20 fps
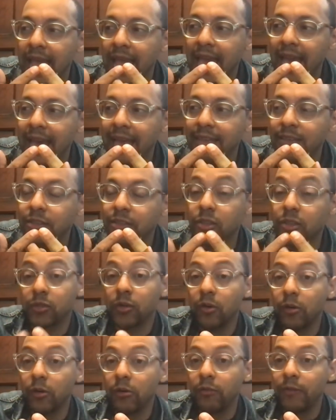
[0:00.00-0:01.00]
and
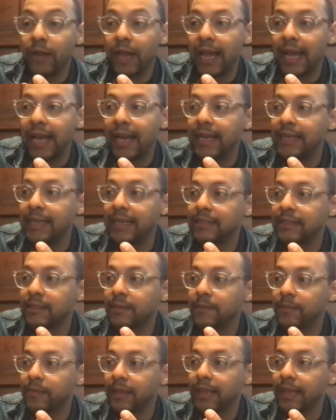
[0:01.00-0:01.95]
serve as,